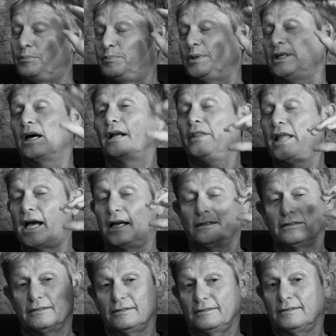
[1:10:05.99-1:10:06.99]
beyond that,
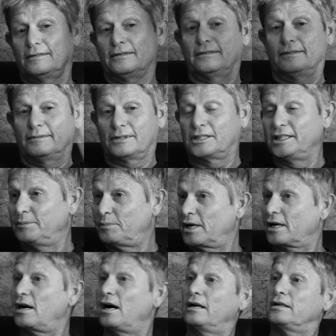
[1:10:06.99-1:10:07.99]
Clint
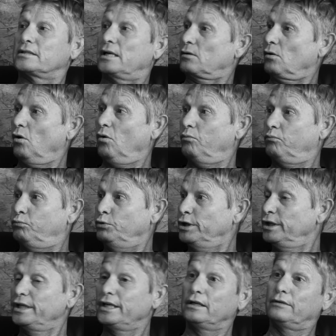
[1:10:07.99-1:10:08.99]
Moncada's like, oh, really?